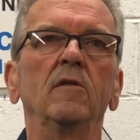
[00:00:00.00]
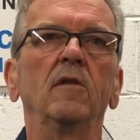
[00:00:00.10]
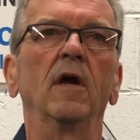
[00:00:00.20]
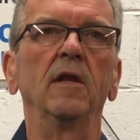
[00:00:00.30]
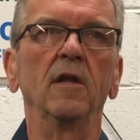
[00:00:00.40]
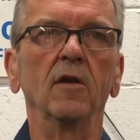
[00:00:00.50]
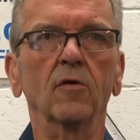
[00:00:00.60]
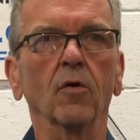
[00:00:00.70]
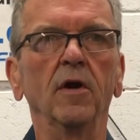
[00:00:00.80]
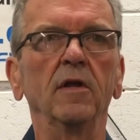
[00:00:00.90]
done it
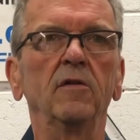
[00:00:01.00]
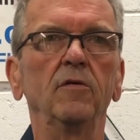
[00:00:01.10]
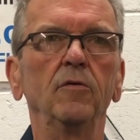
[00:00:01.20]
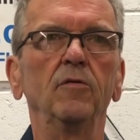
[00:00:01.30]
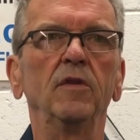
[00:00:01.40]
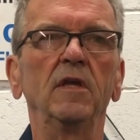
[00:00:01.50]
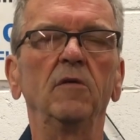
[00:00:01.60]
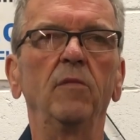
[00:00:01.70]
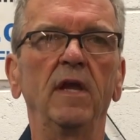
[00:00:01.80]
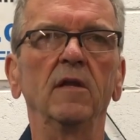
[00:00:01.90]
according to the
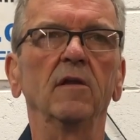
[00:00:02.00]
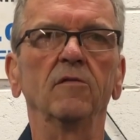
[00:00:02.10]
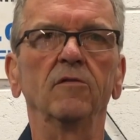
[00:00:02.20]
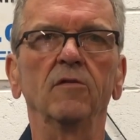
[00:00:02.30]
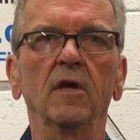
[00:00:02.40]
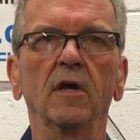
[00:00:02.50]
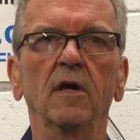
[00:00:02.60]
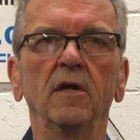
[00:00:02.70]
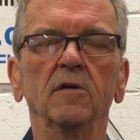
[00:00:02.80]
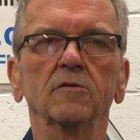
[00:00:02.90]
maintenance
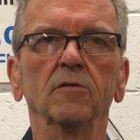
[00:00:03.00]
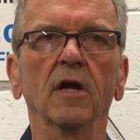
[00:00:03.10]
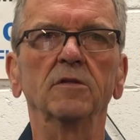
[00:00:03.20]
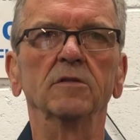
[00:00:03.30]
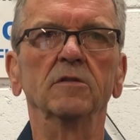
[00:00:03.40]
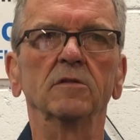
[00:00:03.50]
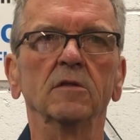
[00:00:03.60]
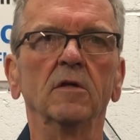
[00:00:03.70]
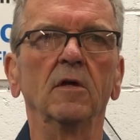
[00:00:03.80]
uh, instructions